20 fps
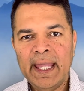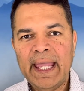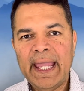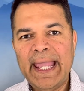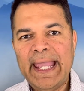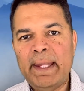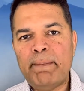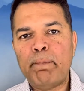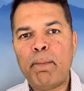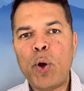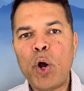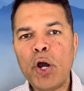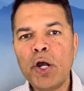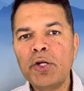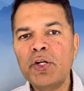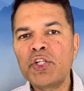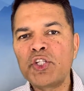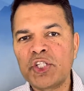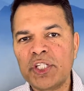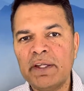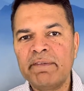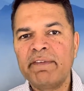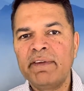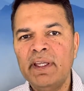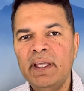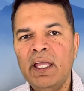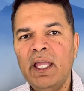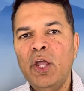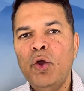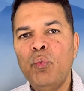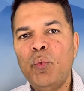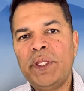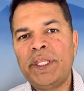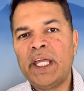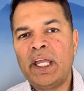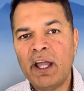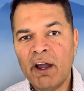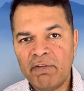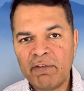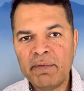in partnership with the
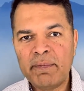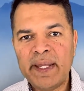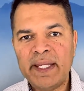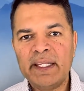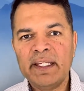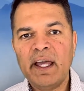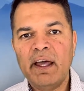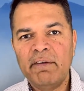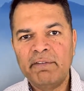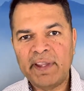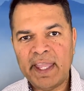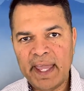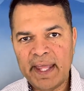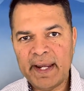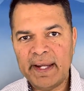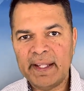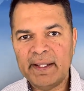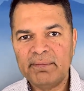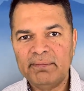Government of Canada.